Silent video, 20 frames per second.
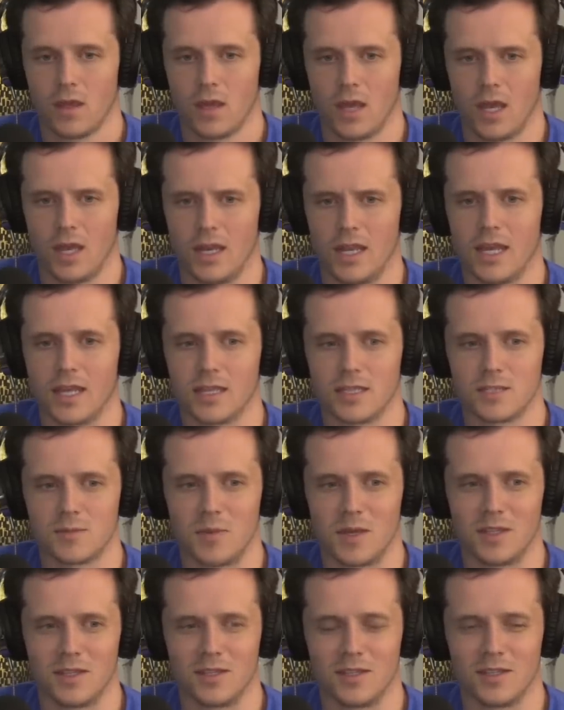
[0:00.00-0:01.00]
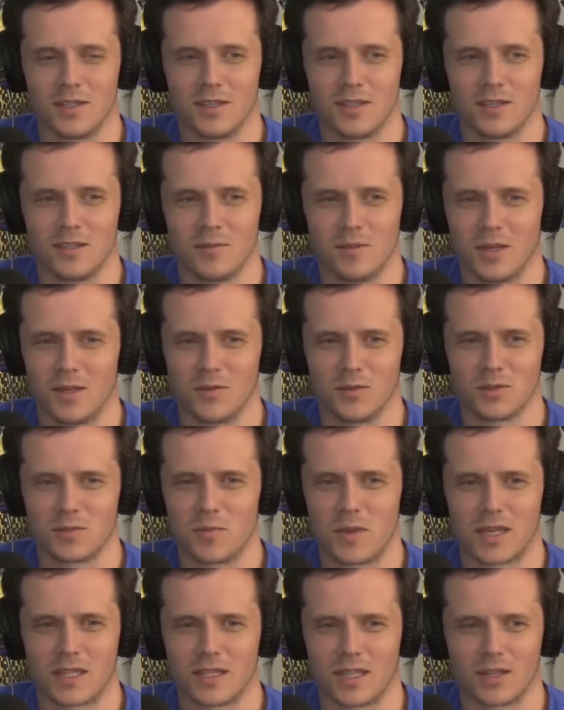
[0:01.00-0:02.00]
And Higgins was
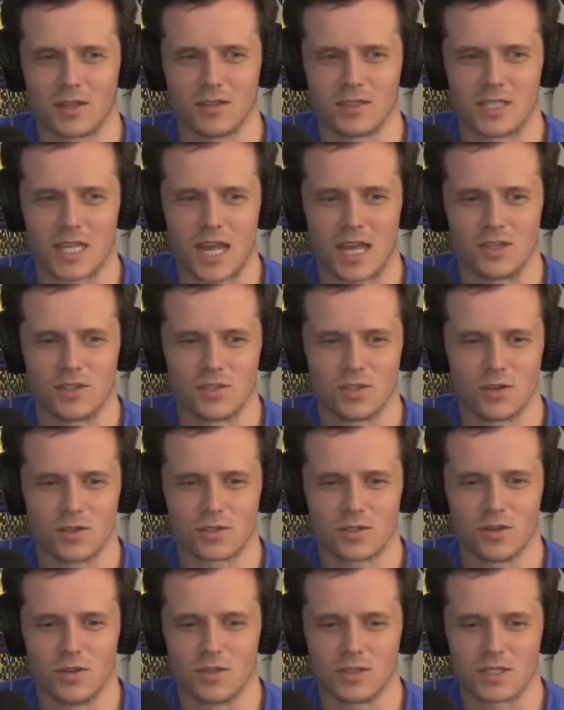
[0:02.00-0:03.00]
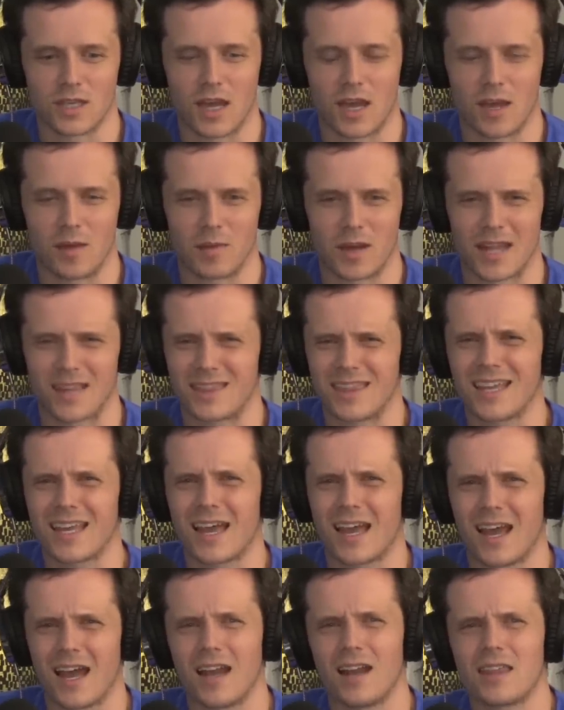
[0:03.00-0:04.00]
making like dad jokes the whole time, and I
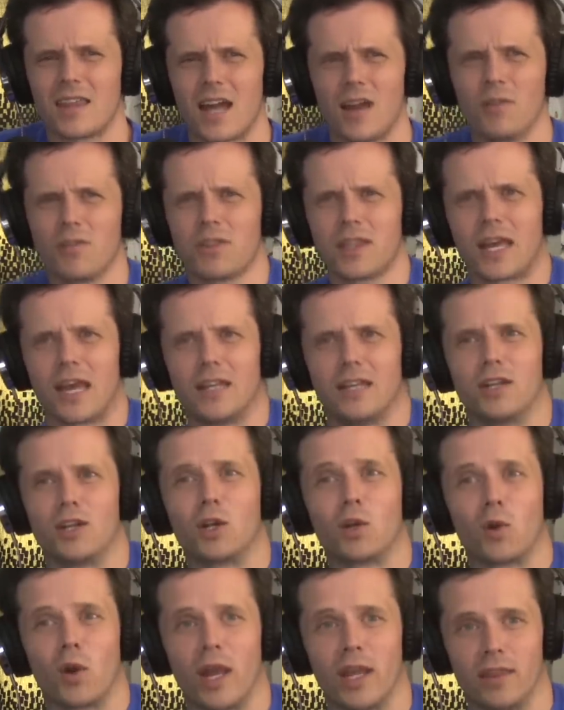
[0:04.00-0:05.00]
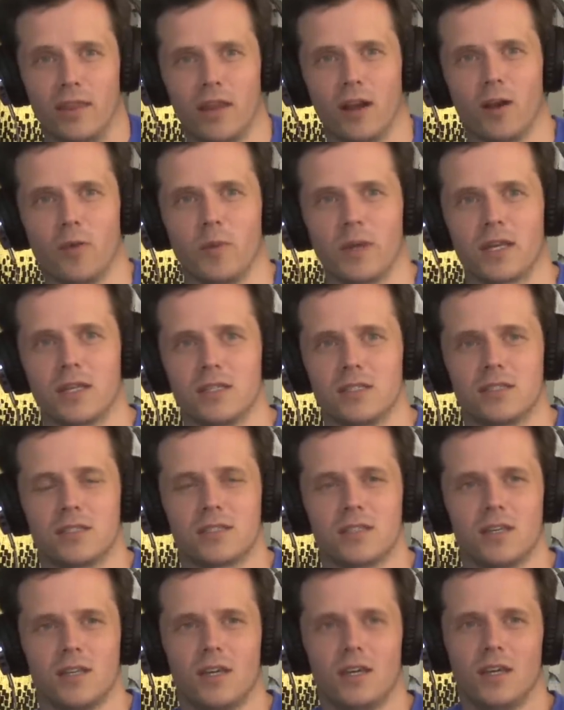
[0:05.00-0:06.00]
don't think I did great there
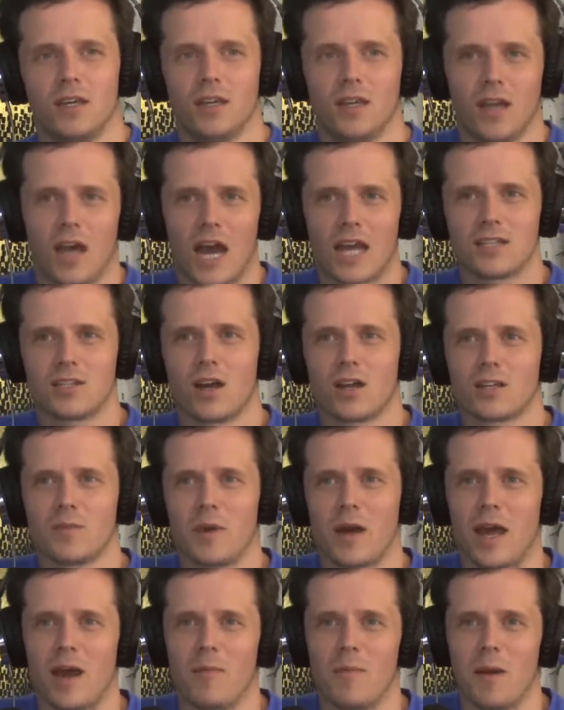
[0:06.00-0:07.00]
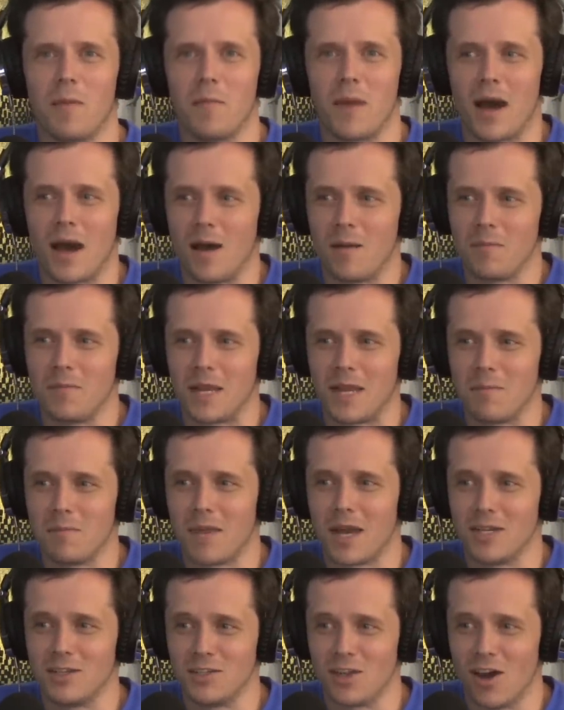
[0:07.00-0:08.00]
because I talked about how my mom named
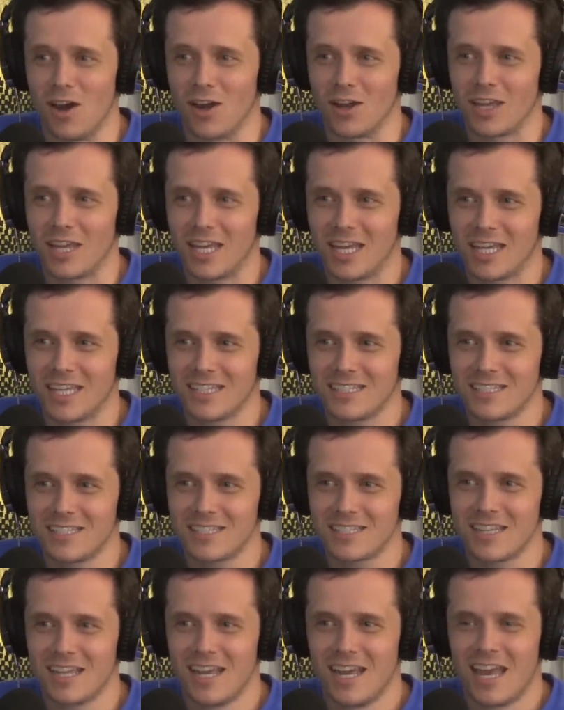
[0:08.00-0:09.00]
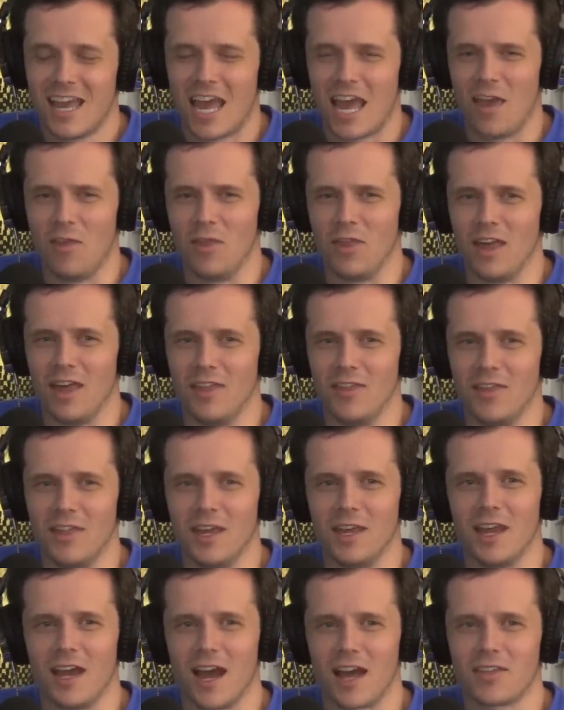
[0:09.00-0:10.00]
my dog Higgins, and then
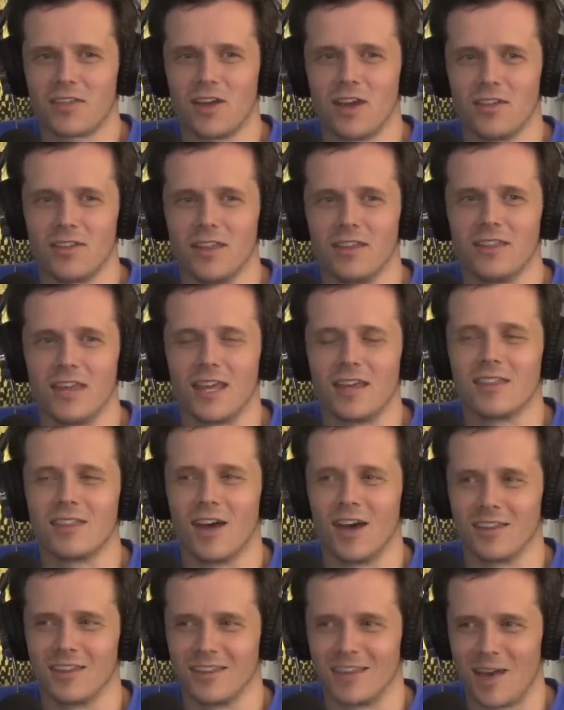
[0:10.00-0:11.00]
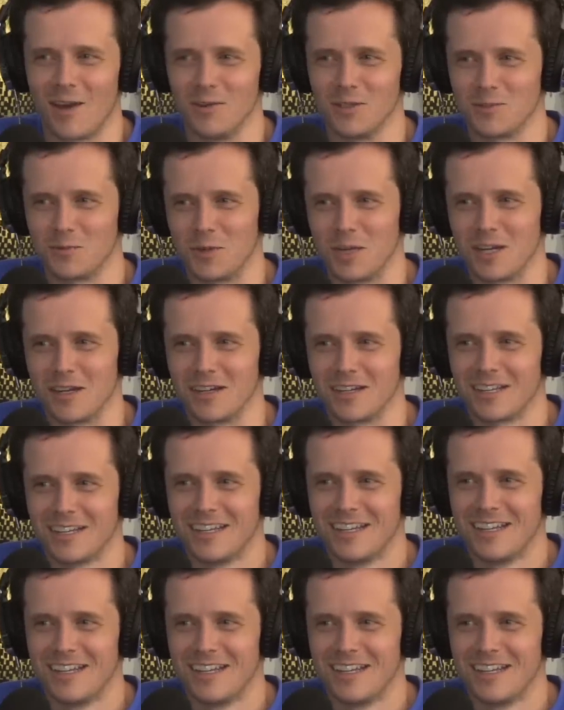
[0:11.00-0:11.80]
I thought that was weird.